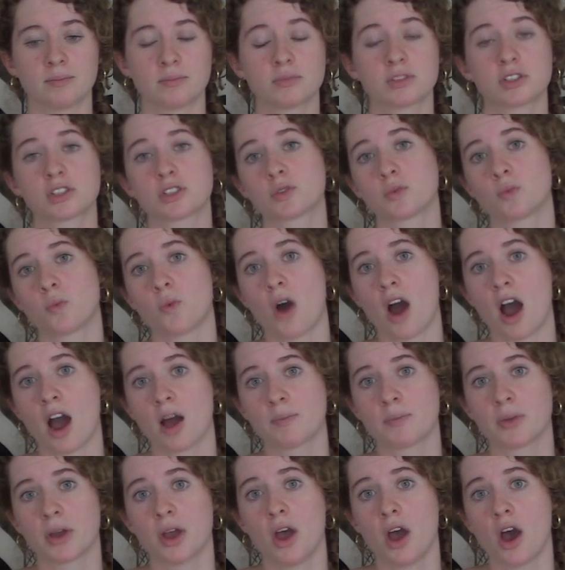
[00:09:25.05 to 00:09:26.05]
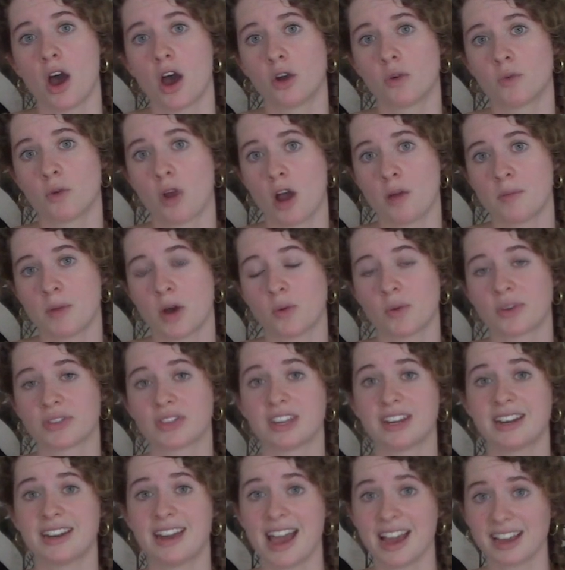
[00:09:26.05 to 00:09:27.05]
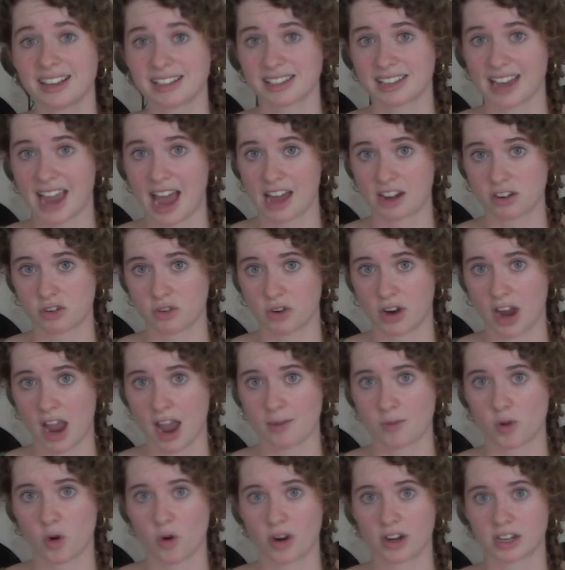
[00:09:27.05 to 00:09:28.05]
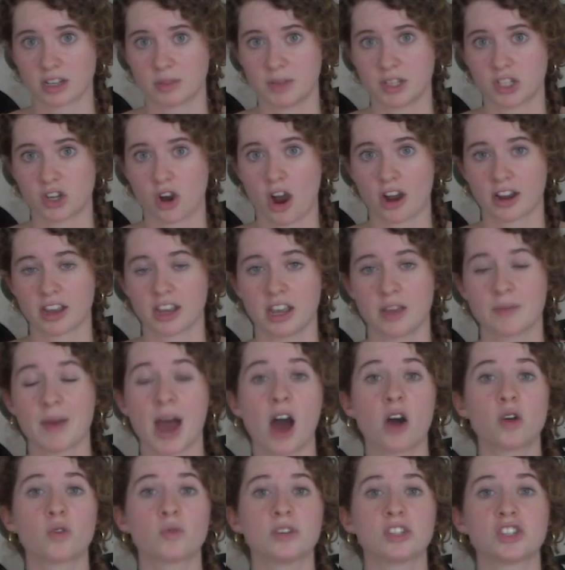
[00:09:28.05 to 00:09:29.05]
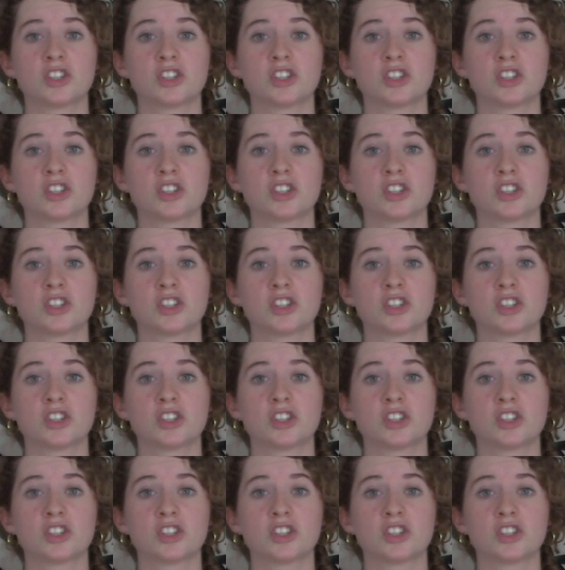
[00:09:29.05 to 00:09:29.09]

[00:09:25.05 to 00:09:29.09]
swap aroma with the next category I'm going to be talking about,